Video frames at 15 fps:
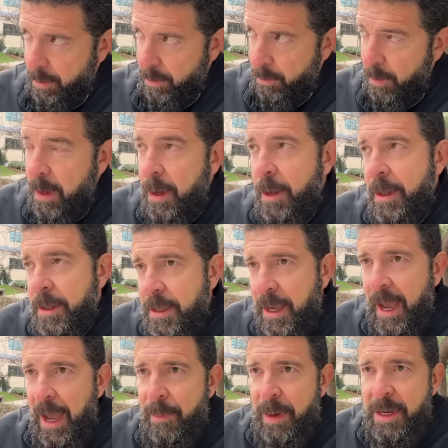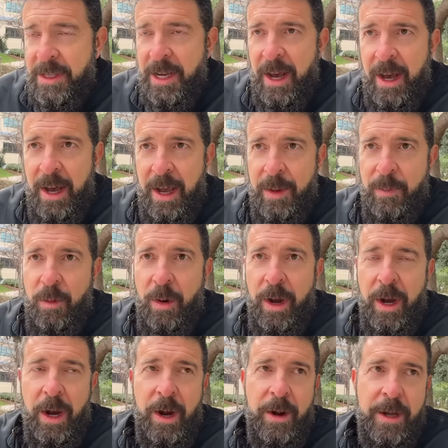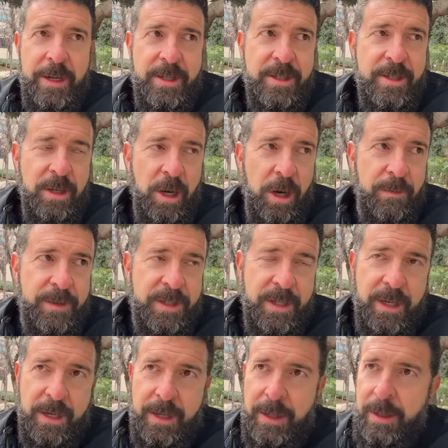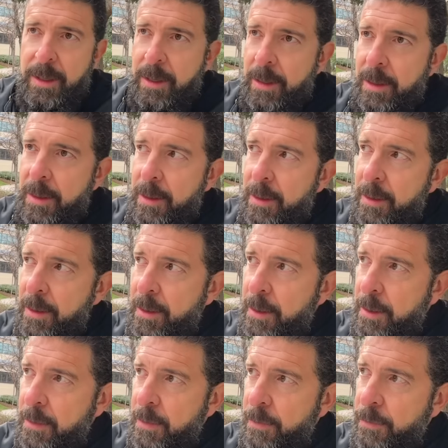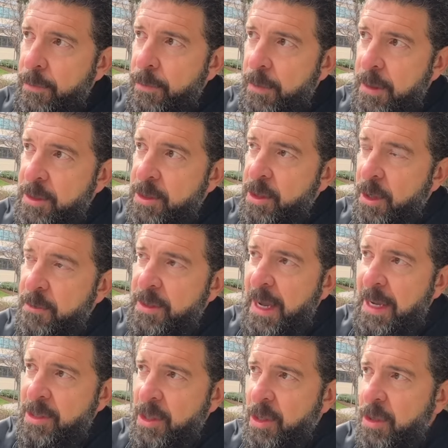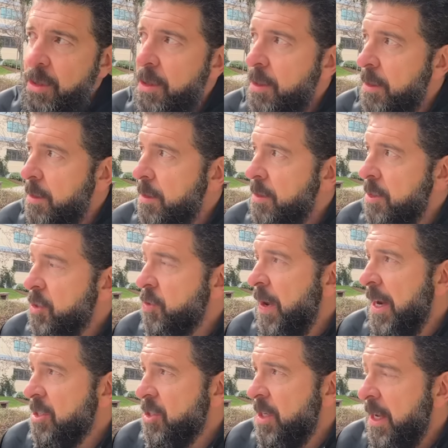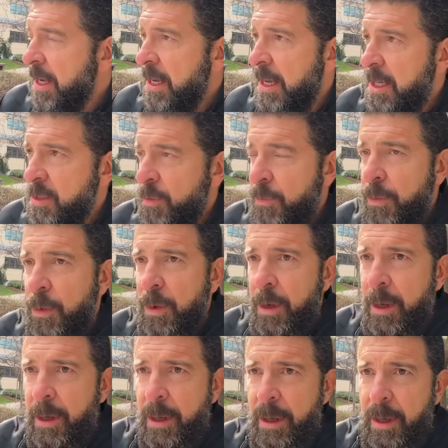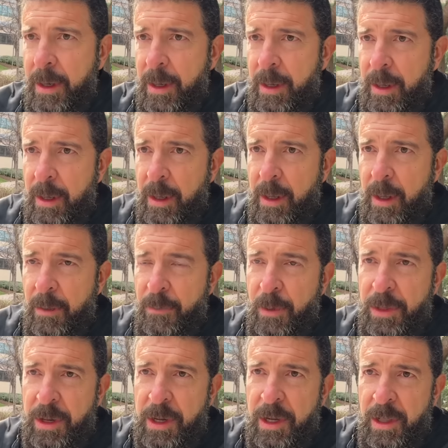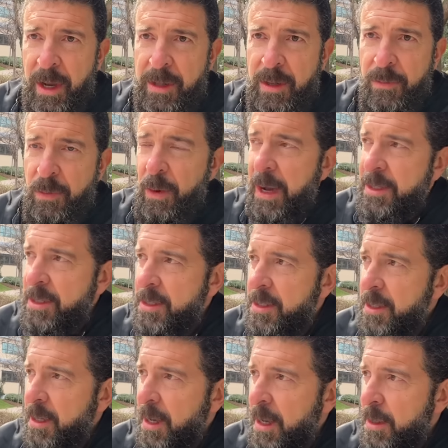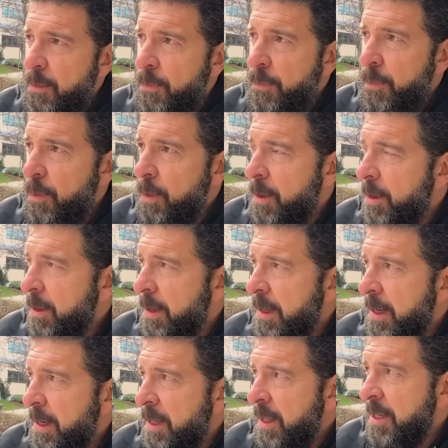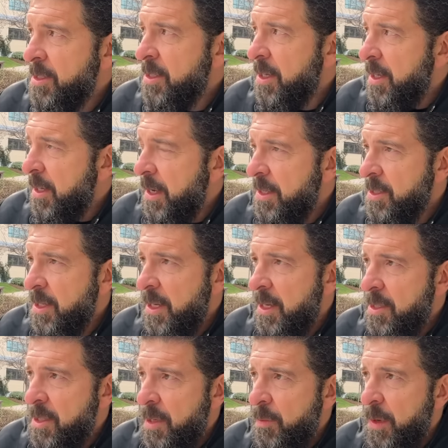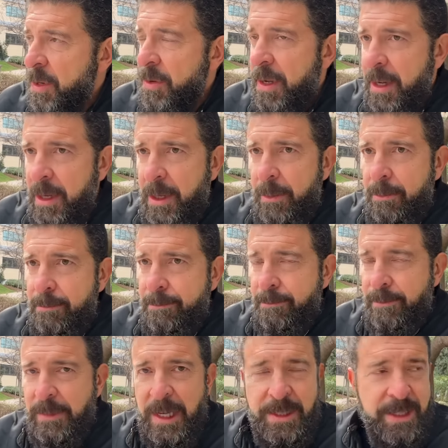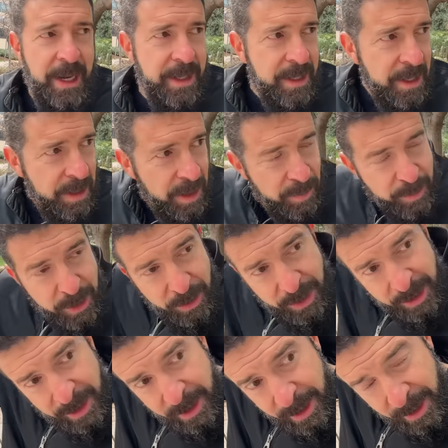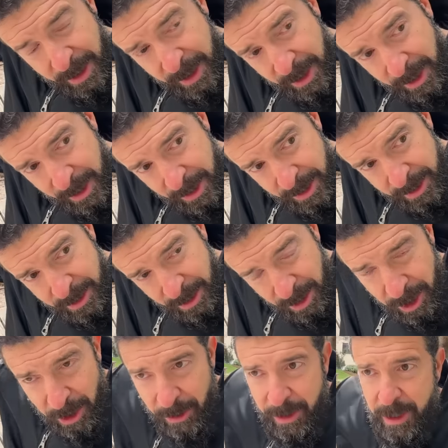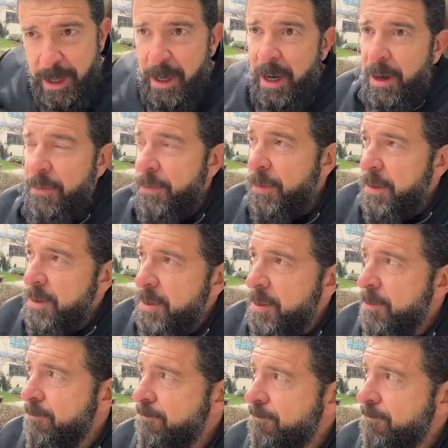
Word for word: well, it came at a time where it serves as a good distraction, I guess, for the collective West and for Zelensky, as he is in Munich, attending the Munich Security Conference.